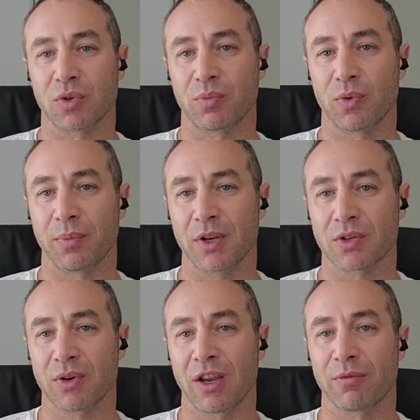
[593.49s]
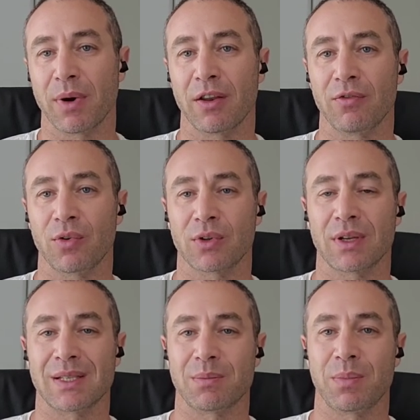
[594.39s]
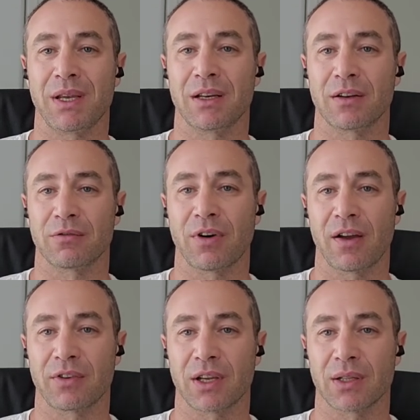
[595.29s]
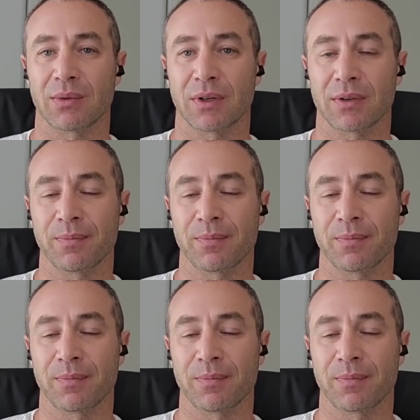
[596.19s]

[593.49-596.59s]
put battery if my inverter is bigger than 5 kilowatt.